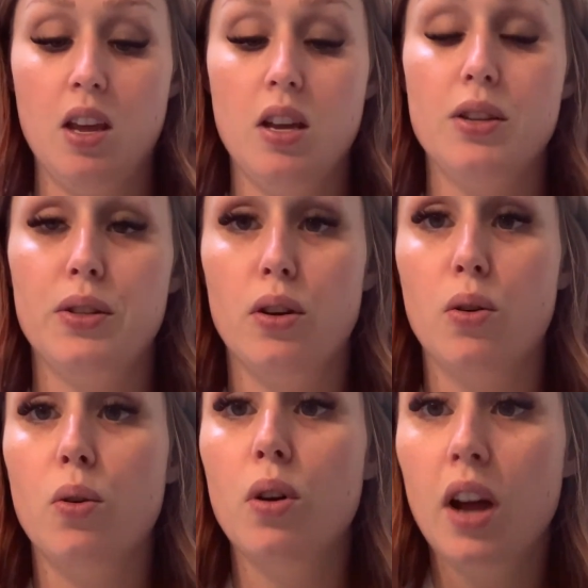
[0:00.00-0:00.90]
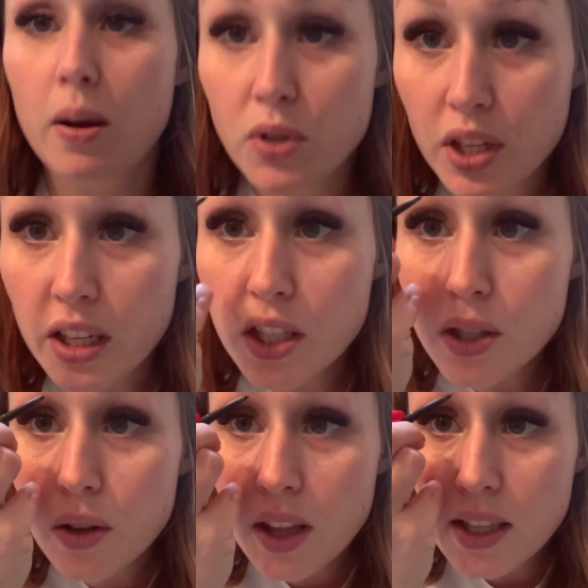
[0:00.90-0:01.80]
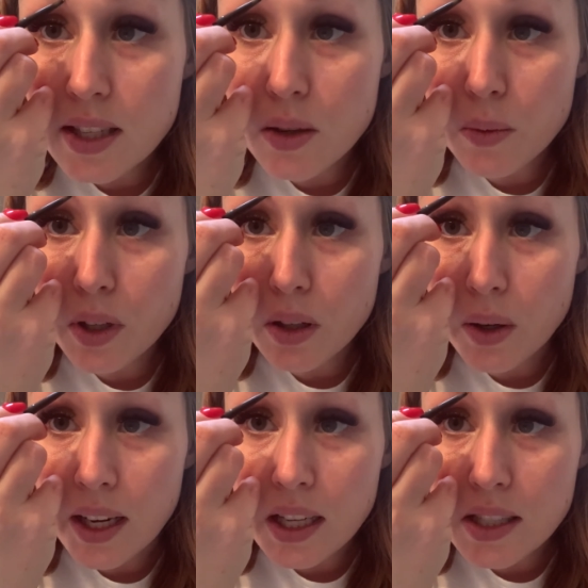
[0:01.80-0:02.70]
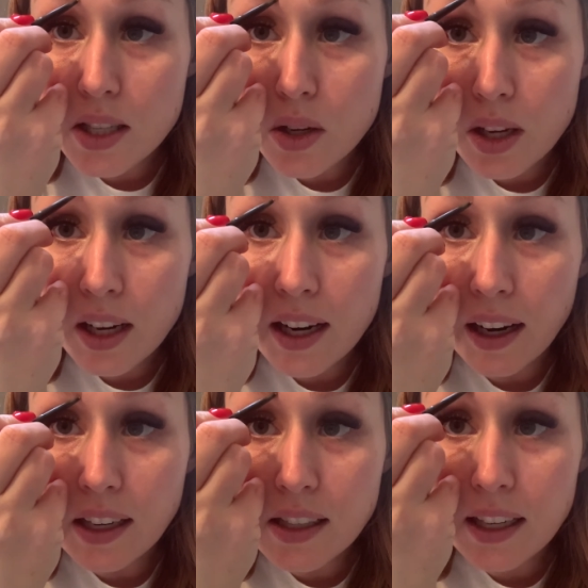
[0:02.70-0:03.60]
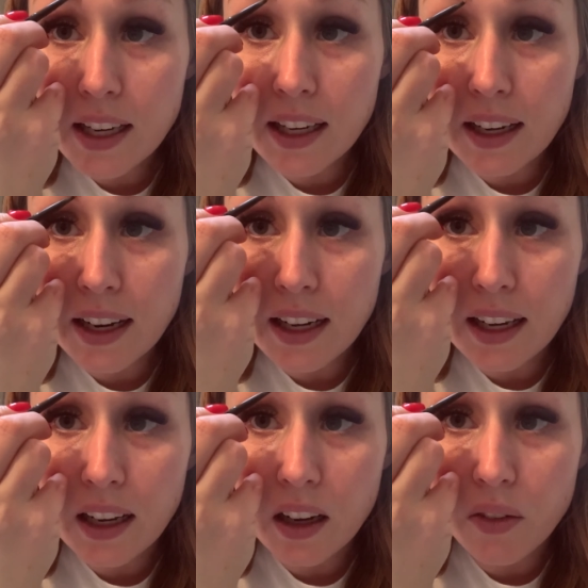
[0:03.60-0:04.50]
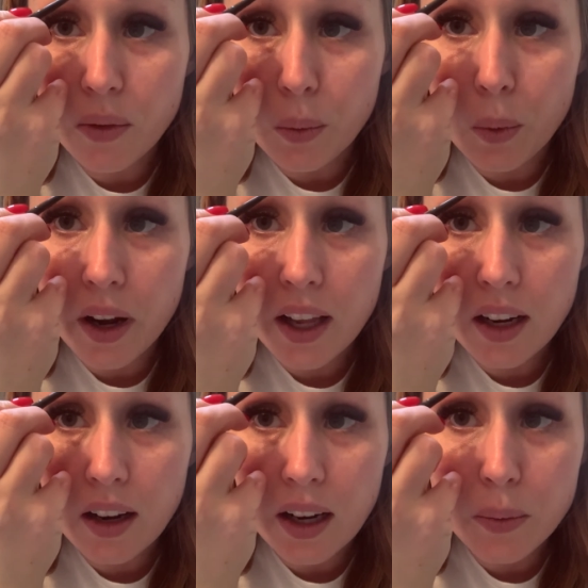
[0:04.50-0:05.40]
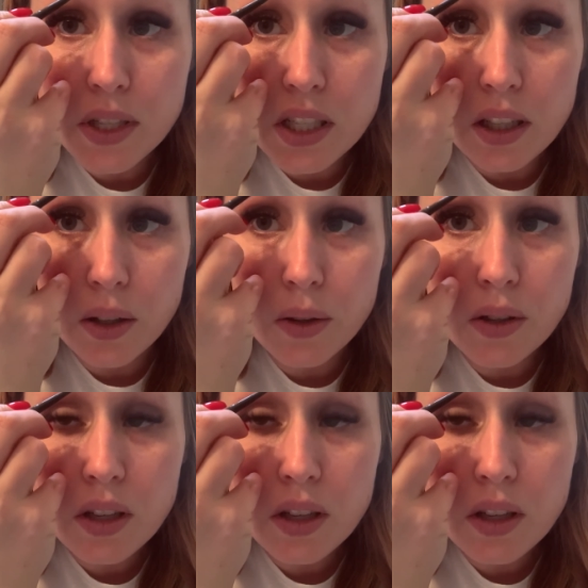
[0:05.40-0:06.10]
So I'm just going to do this real quick so you can kind of get an idea of what I would do.